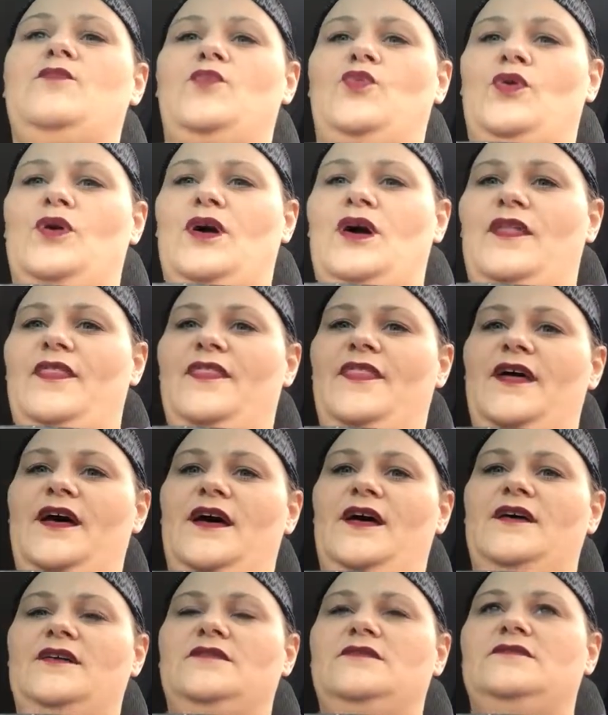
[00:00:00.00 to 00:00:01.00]
more on the
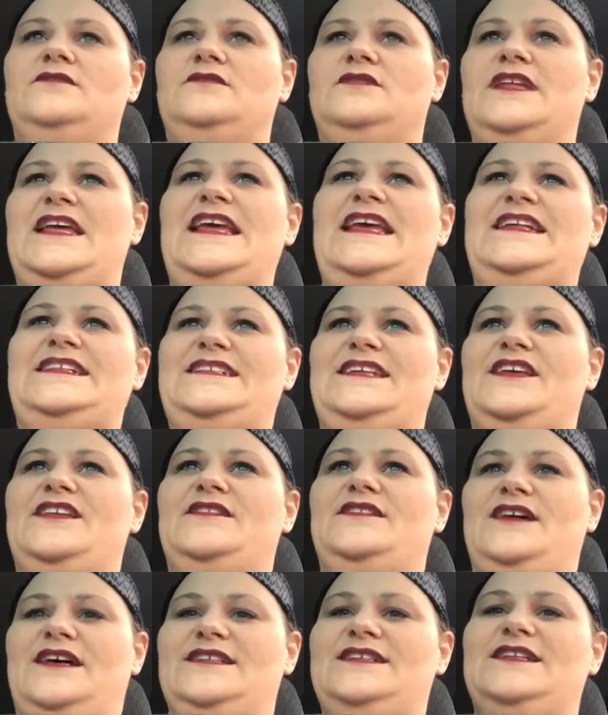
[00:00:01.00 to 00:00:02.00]
easy
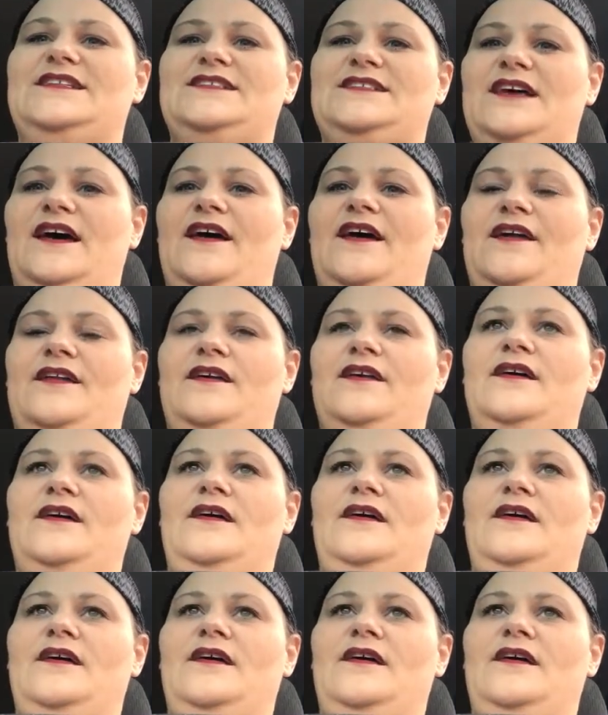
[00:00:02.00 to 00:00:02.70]
does it side,